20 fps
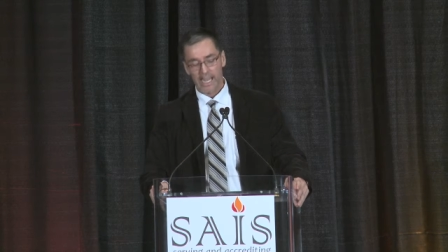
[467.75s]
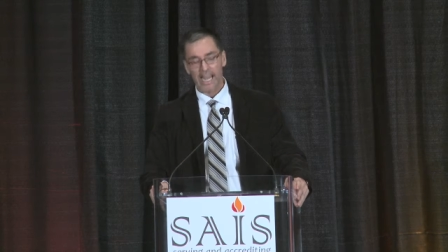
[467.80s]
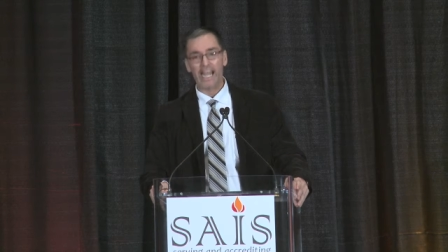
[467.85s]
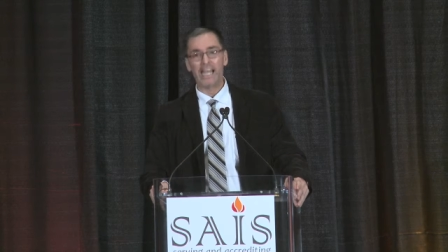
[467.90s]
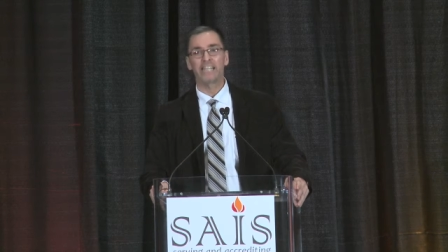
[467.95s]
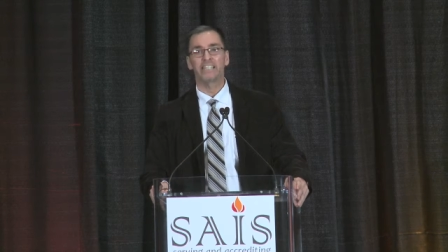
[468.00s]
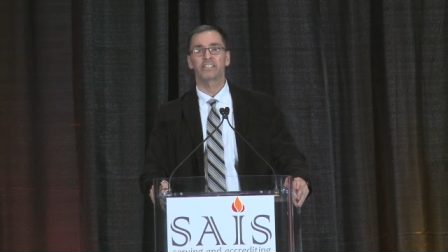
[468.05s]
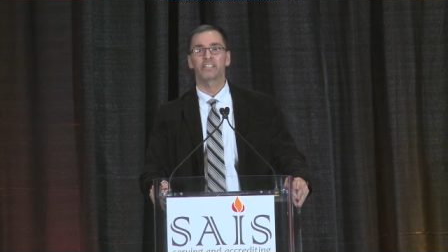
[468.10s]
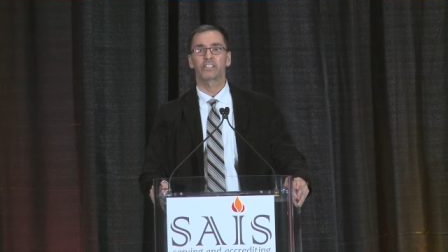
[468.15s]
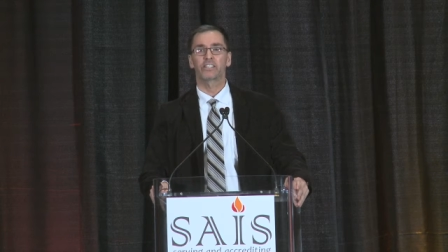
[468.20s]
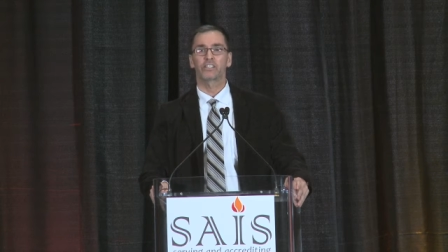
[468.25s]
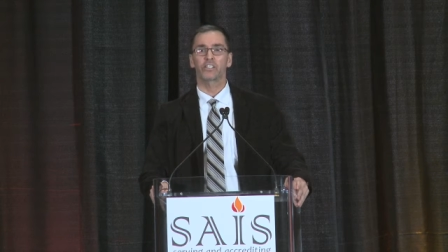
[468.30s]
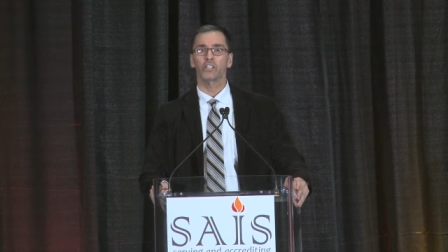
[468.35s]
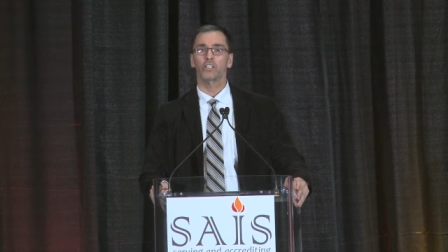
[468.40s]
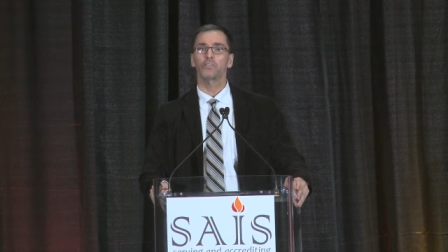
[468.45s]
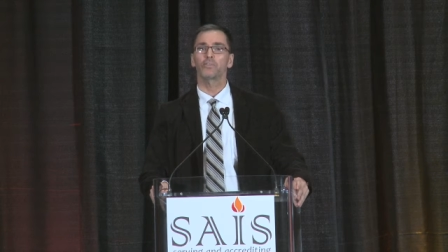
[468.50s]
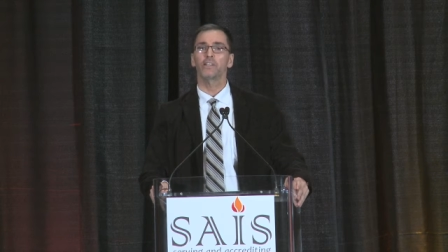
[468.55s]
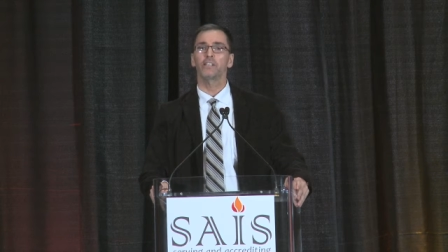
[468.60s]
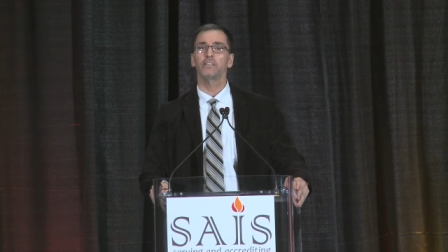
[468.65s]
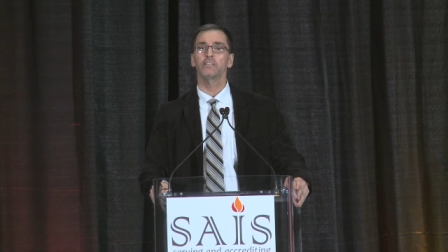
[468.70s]
and
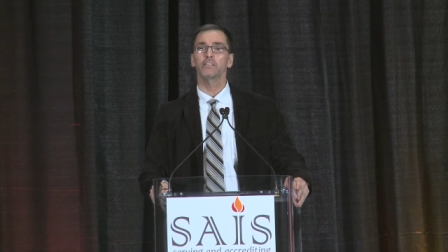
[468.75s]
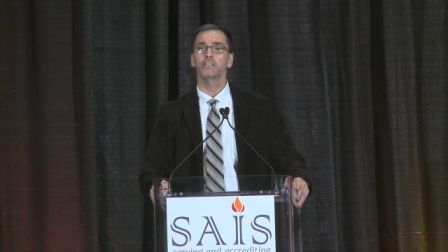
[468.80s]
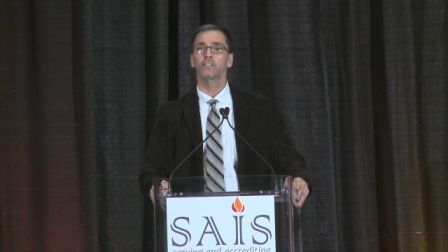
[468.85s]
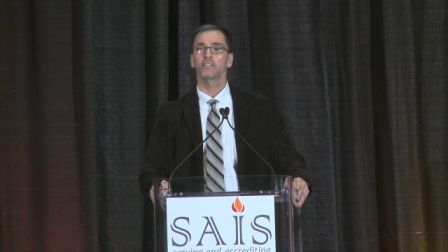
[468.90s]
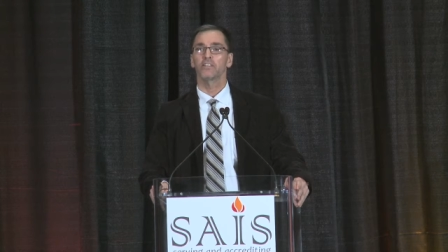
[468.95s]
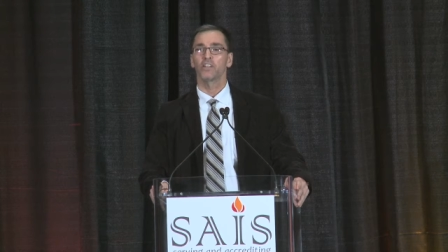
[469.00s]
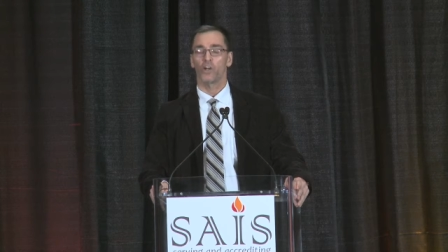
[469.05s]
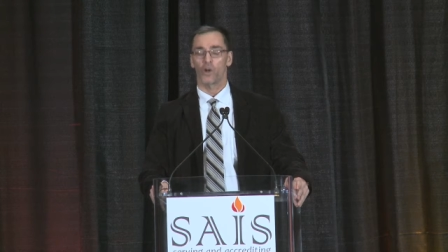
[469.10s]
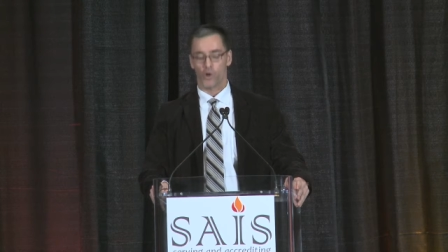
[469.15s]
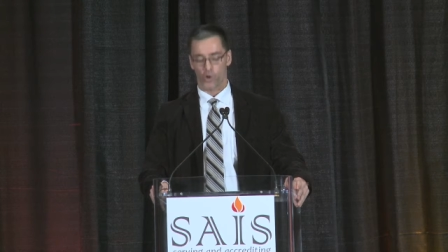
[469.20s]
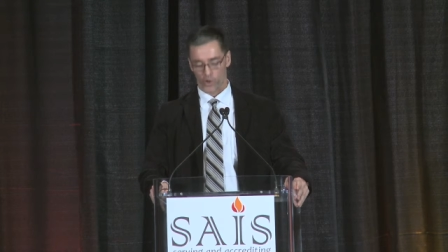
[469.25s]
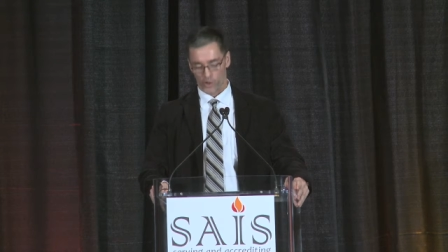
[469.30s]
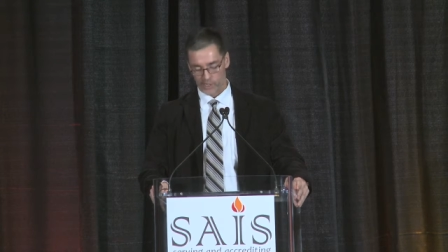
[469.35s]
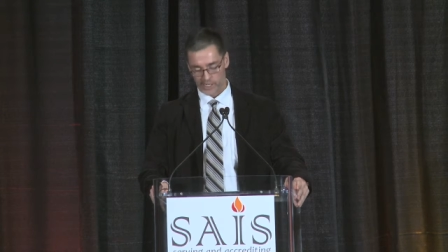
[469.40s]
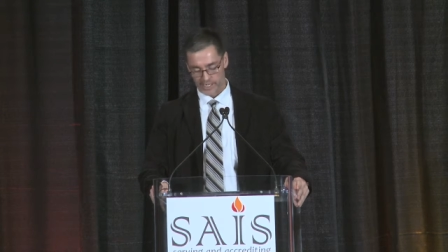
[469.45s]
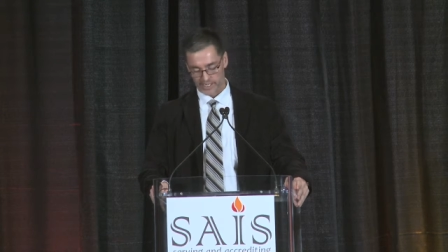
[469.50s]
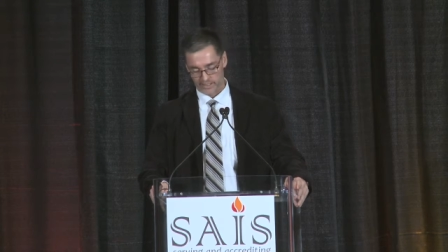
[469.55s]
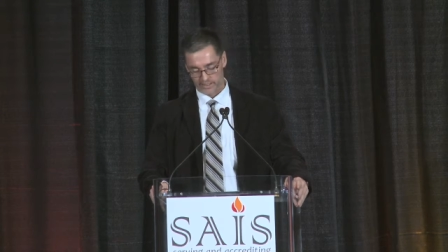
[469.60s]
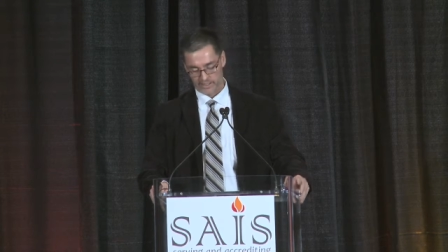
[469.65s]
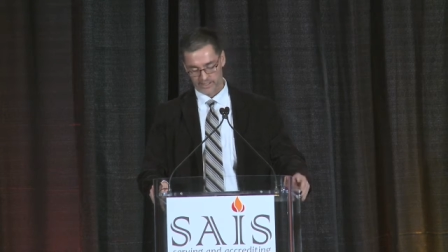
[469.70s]

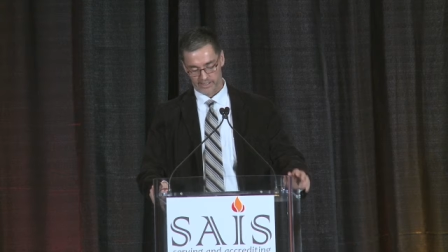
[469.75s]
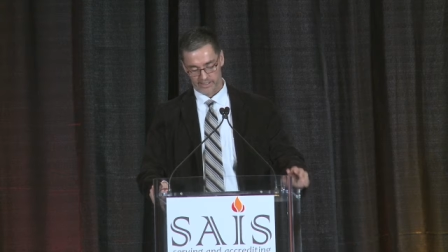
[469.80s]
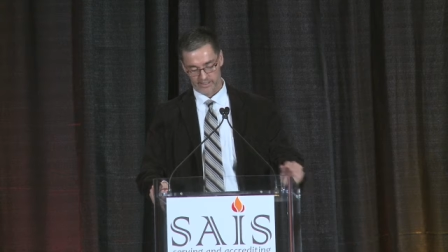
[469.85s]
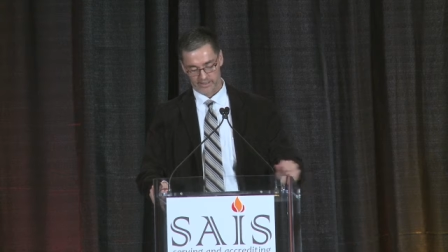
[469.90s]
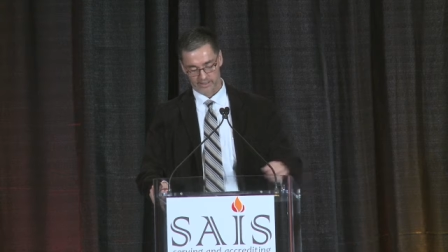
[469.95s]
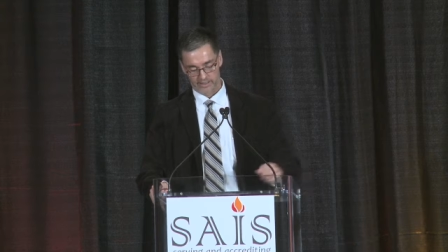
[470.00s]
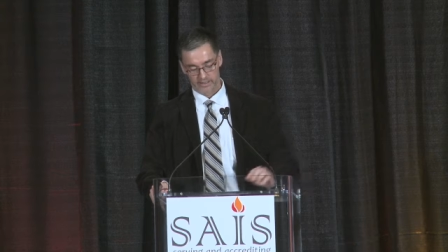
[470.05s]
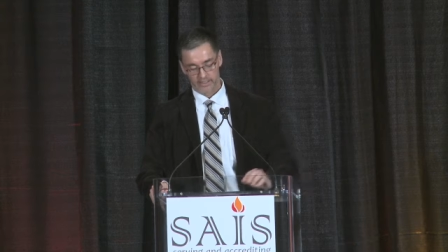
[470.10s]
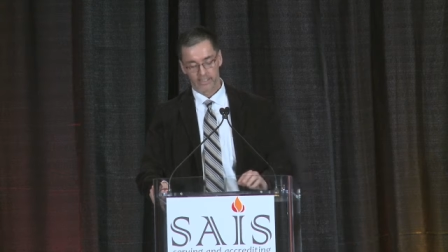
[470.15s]
servant-oriented.